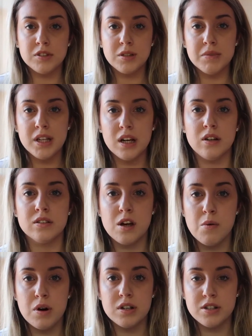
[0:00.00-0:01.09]
Something else
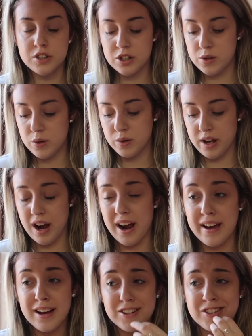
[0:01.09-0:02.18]
I wanted to show that
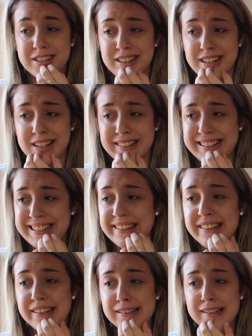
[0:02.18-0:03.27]
I actually got
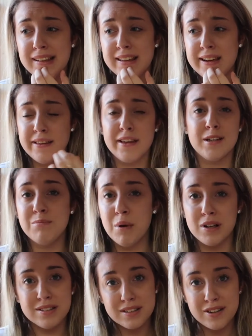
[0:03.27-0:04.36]
like
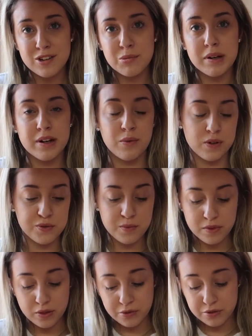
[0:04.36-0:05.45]
months ago, but it was
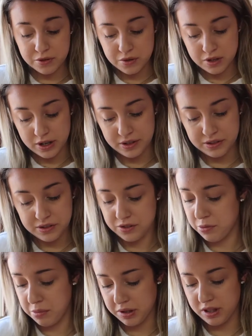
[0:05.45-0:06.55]
from the thrift store, and it's
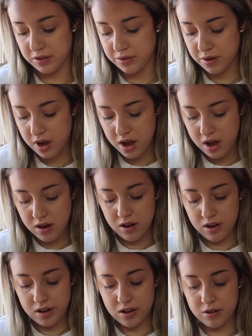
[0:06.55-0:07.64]
super cute,
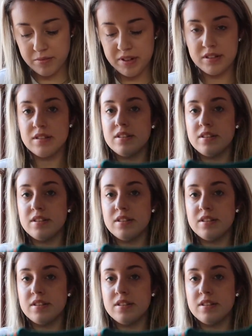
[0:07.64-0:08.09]
is